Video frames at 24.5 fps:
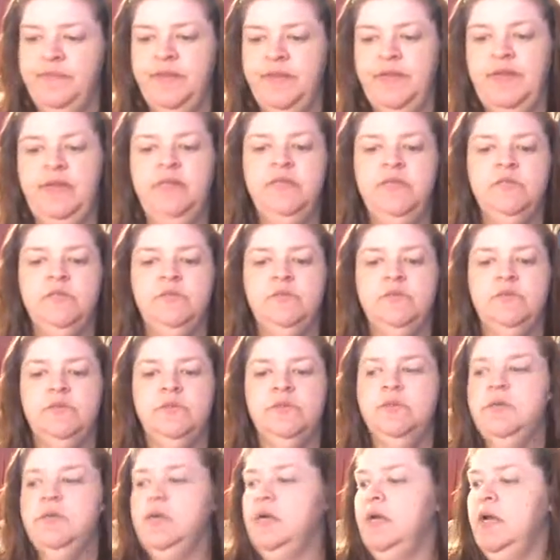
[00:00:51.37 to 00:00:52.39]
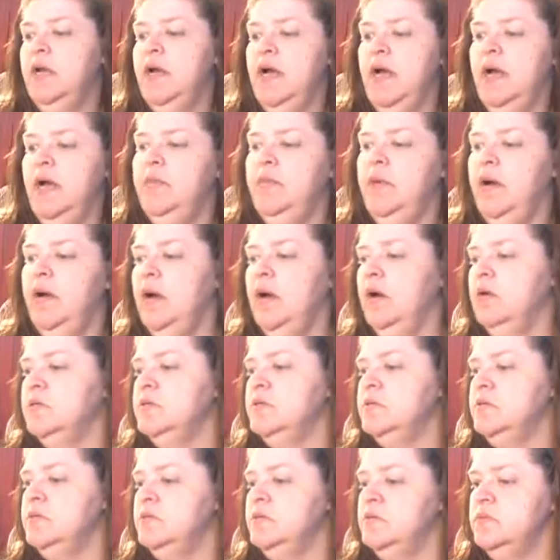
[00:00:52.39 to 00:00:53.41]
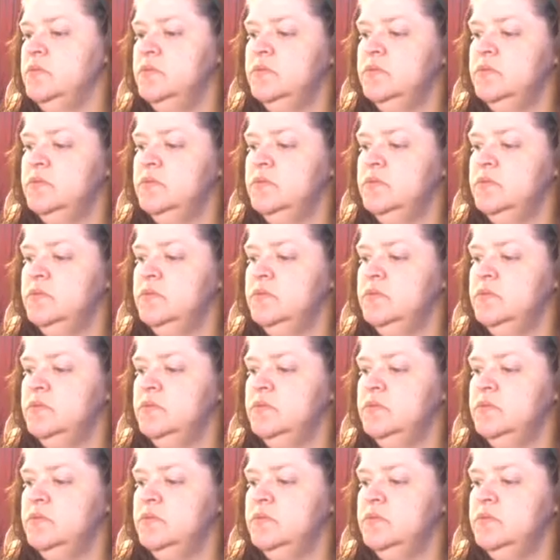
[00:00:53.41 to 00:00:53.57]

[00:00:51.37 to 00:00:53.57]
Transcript: these were I bought